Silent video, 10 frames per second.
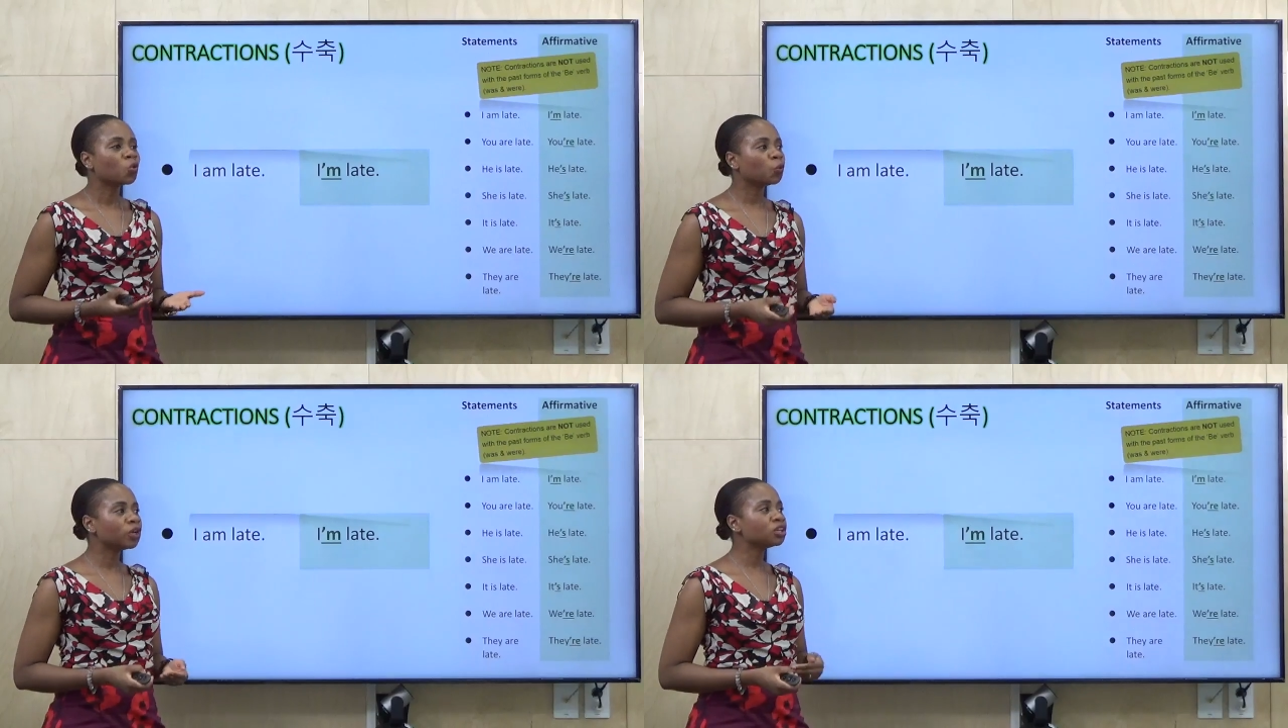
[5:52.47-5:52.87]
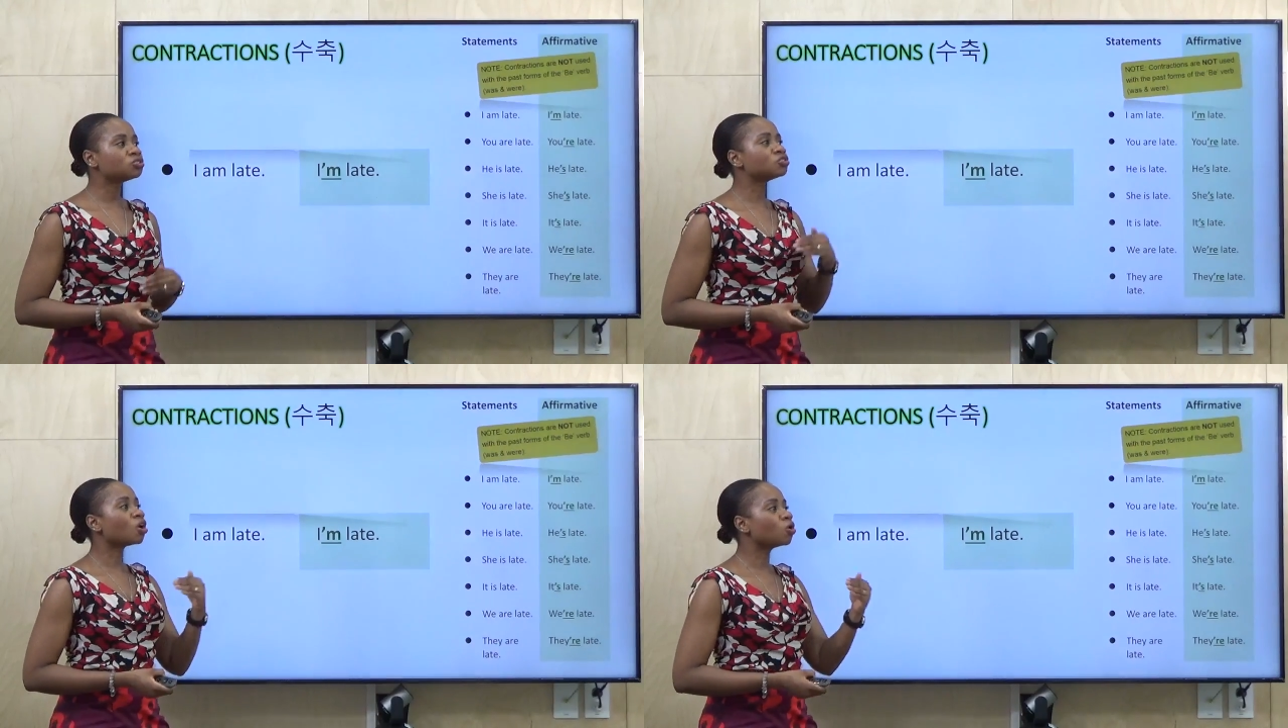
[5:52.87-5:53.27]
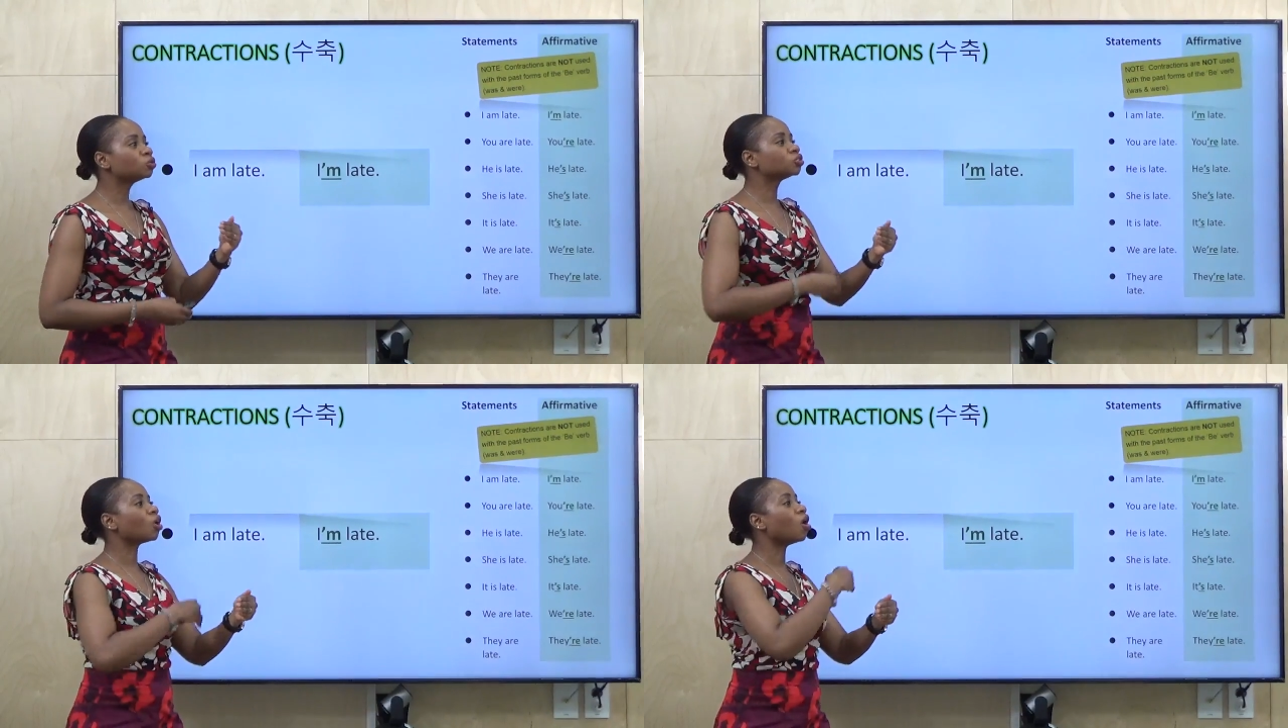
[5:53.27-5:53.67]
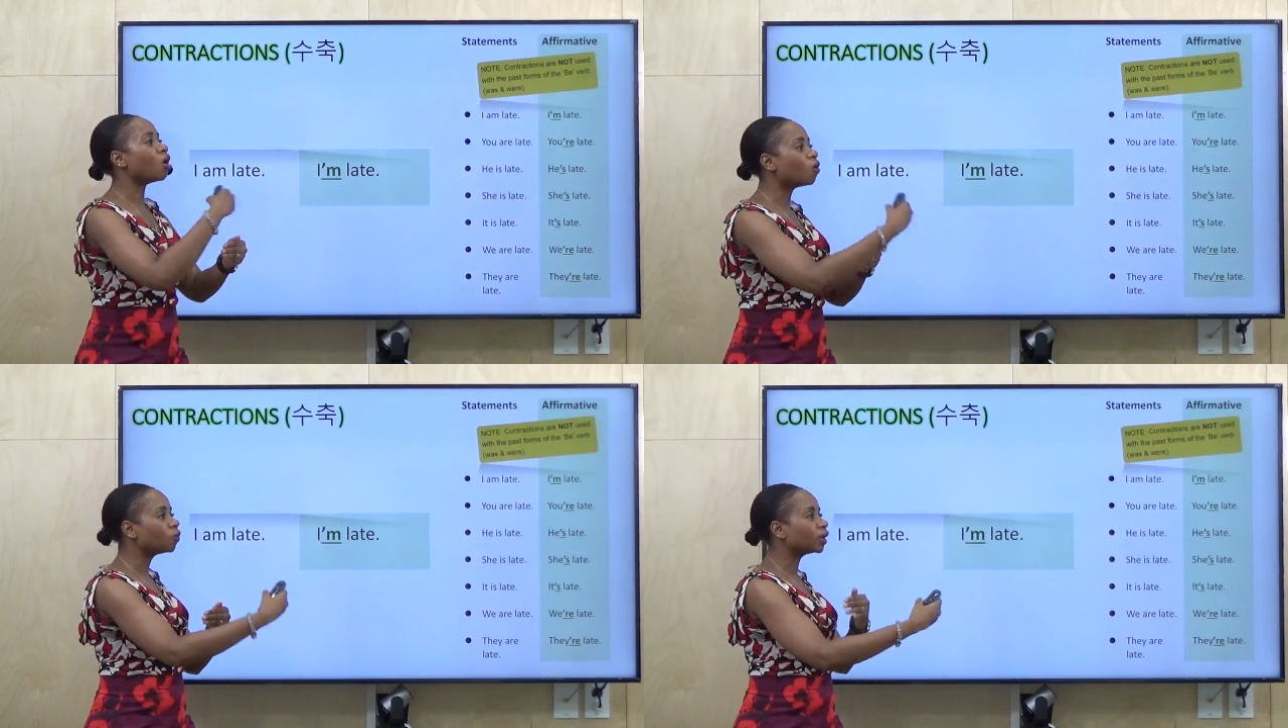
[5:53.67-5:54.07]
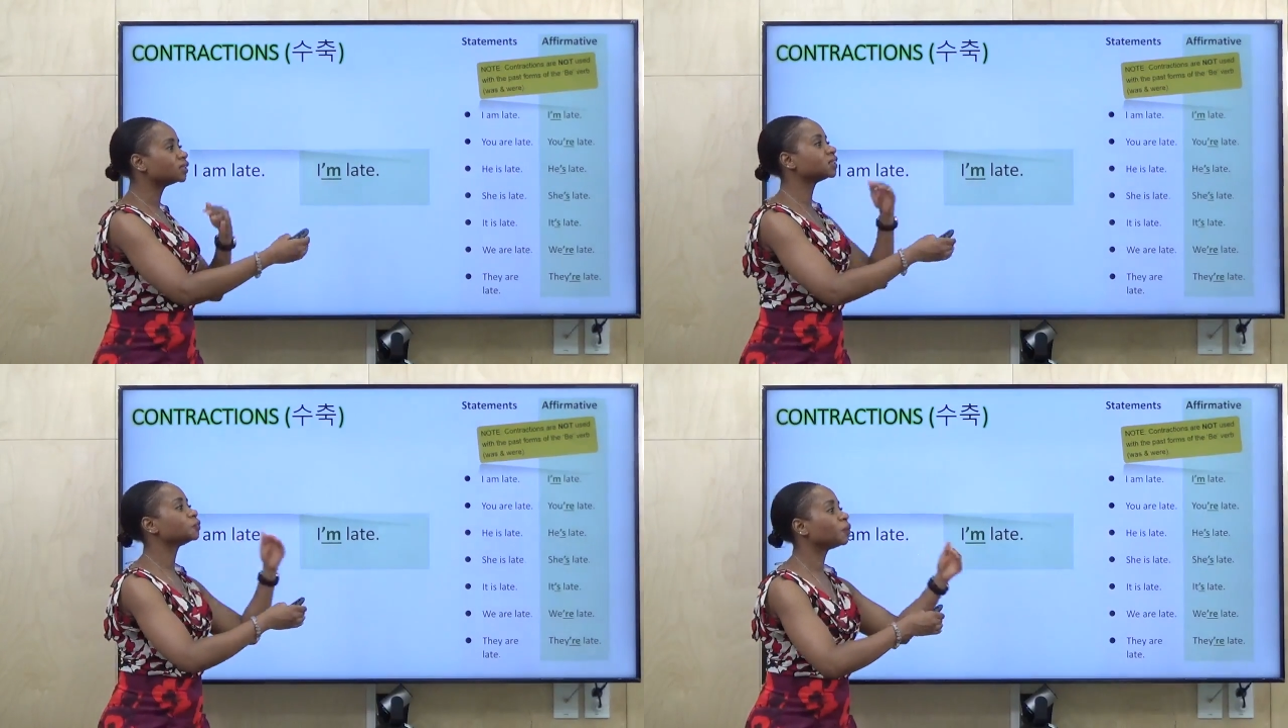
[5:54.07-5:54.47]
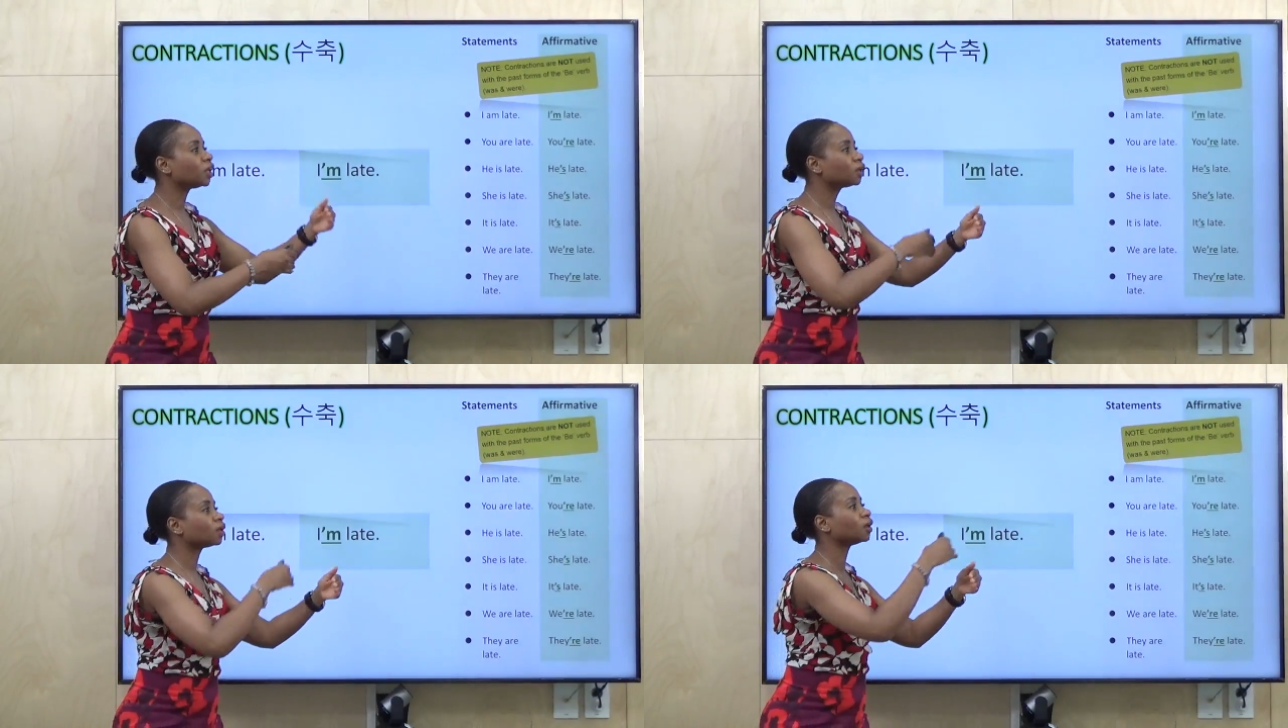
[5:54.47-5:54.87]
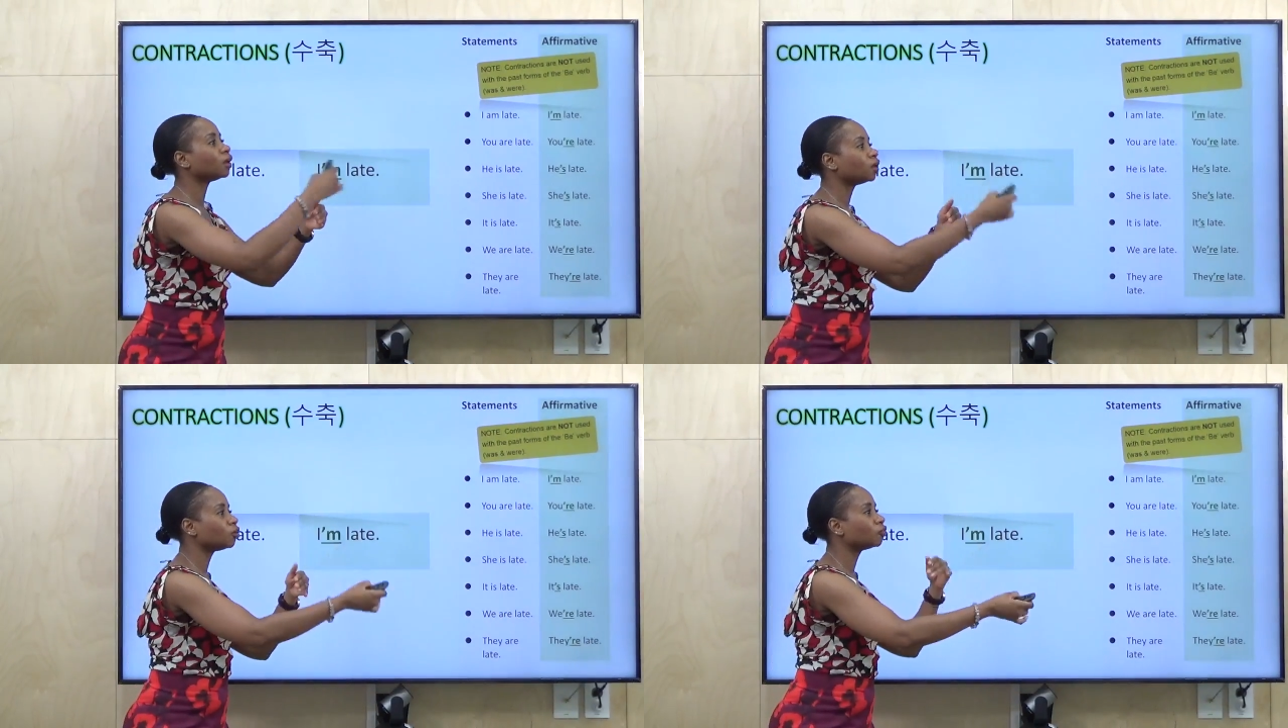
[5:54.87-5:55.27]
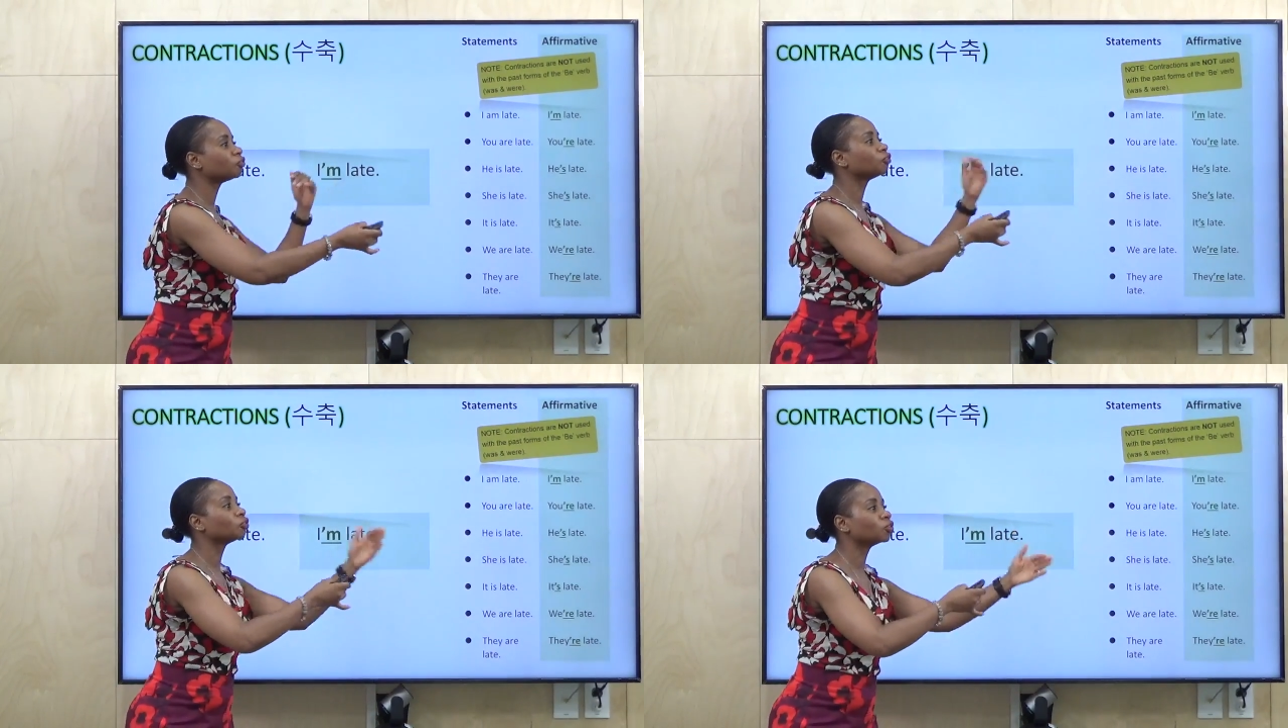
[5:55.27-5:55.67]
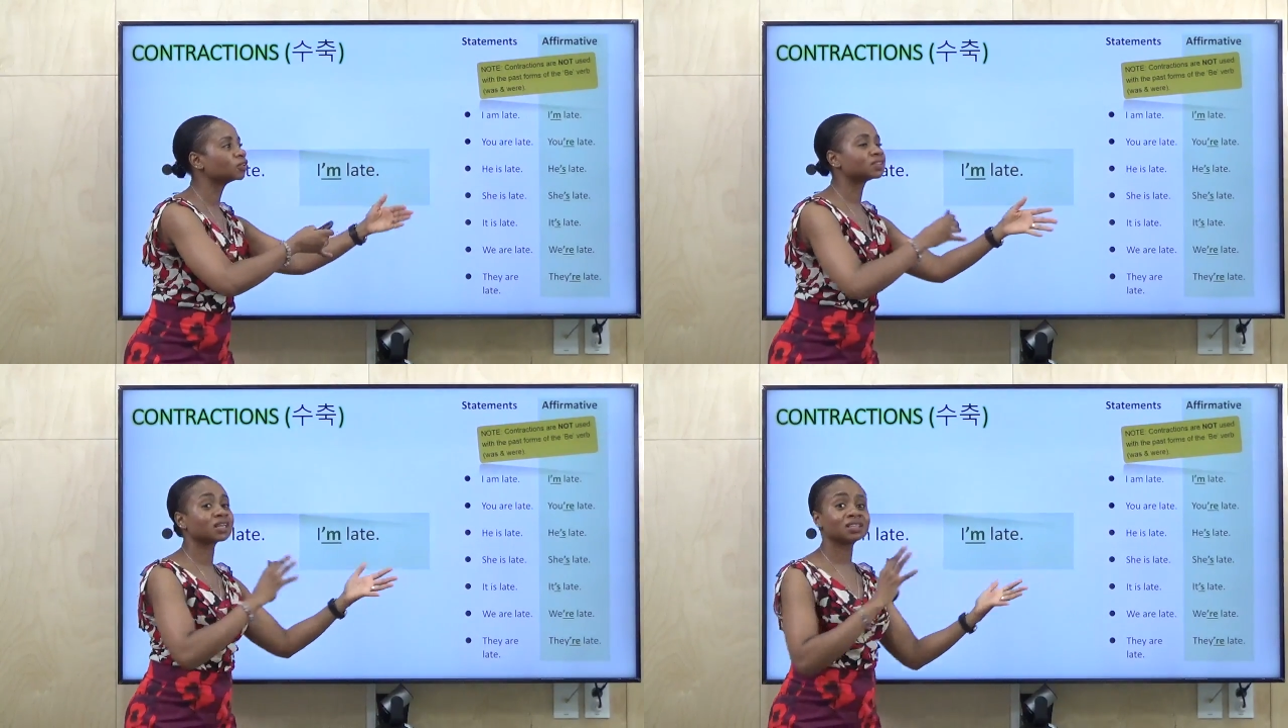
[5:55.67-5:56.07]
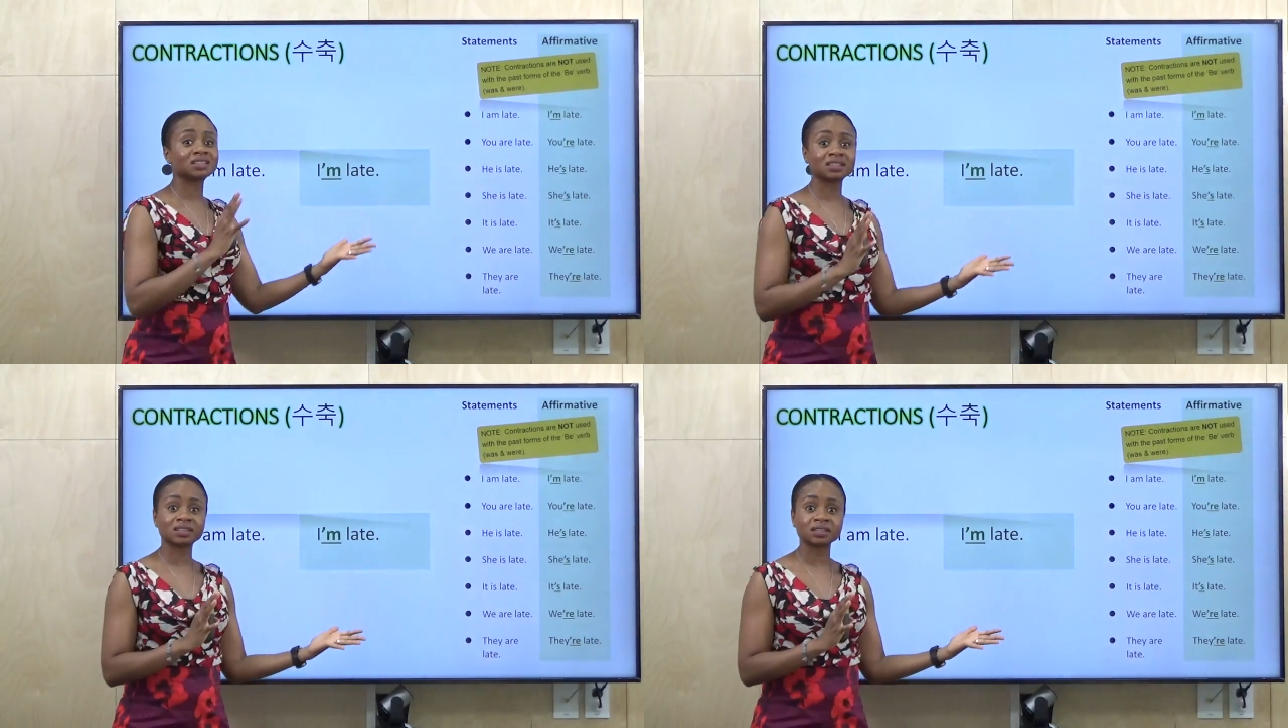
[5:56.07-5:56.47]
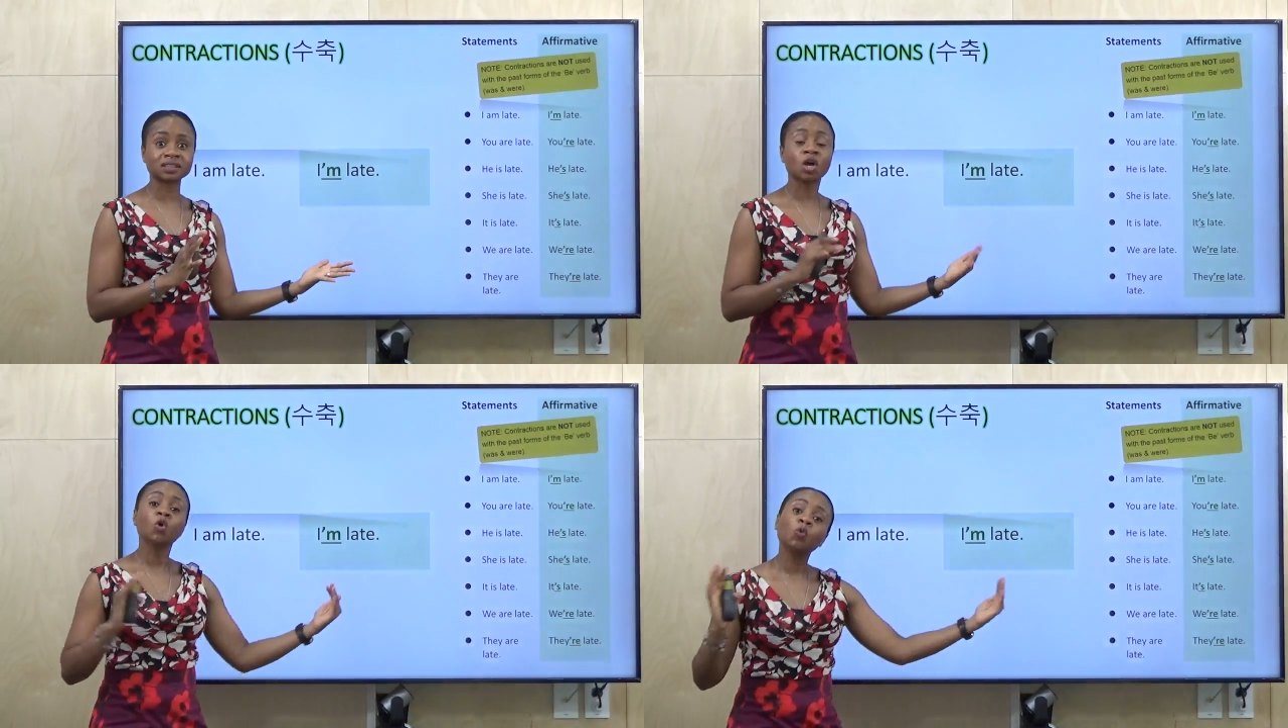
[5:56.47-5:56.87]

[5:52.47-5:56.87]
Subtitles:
we don't always speak in full sentences.